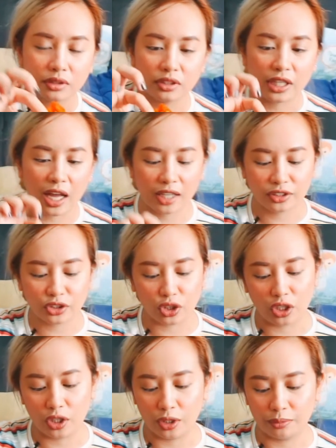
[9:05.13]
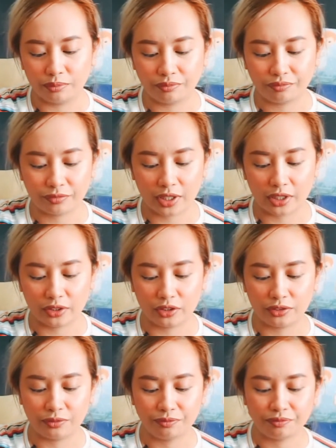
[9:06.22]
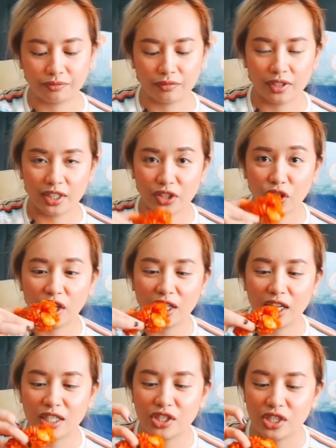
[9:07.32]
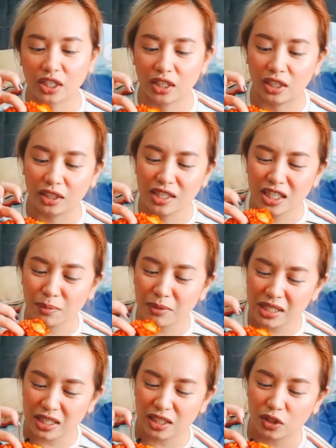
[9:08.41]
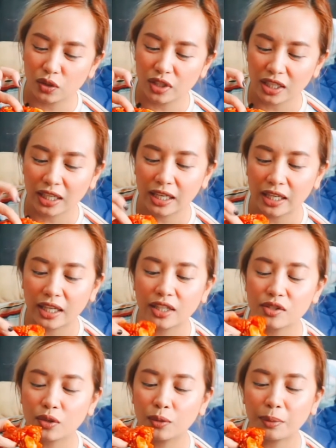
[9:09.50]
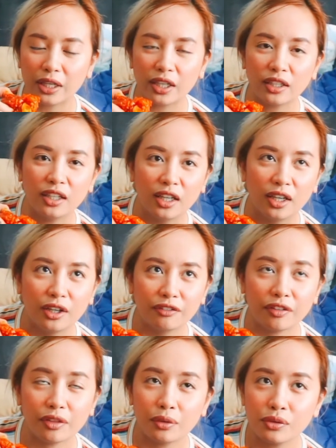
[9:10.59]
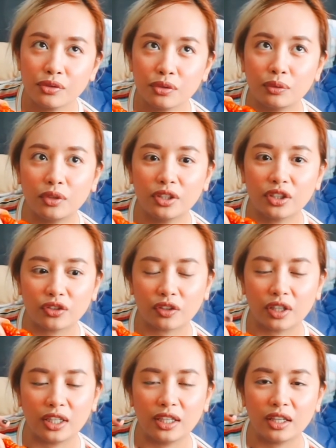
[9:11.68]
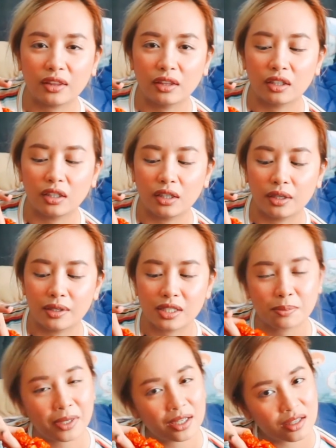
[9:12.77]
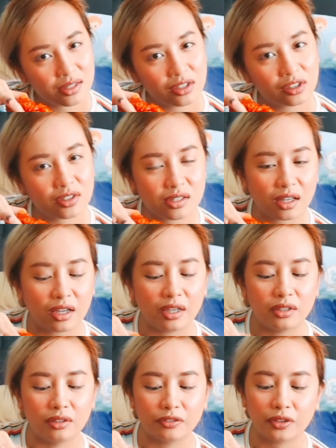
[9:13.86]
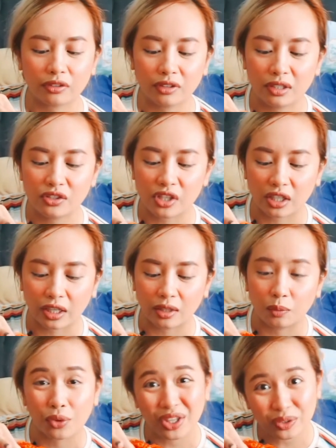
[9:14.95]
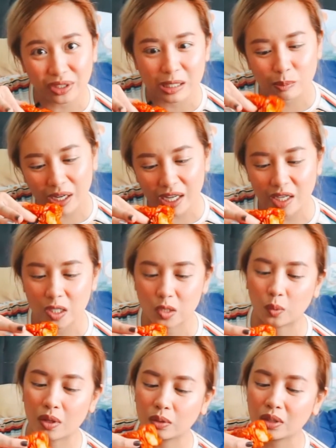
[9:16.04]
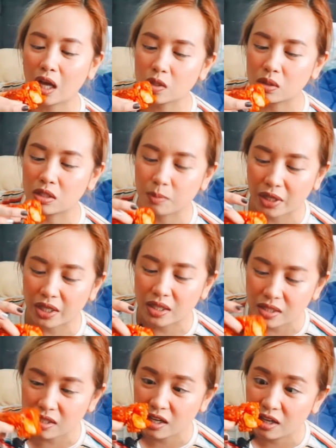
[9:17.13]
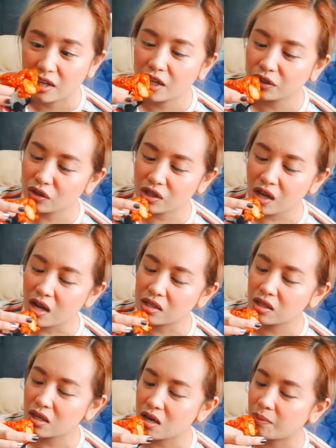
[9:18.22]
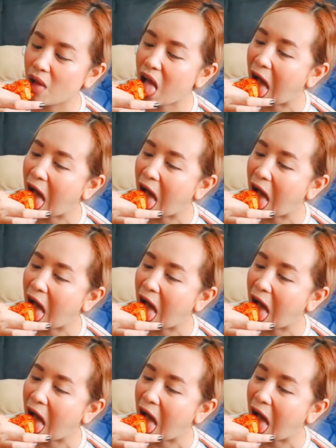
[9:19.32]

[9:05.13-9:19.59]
yangnyeom. Ito. Ito ang last chicken natin. Ang sarap kasi nito eh. Ang galing. So, parang for those who wanna try like the spicier side of Korean chicken without the spice or without the actual spice, ito siya. Ang sarap.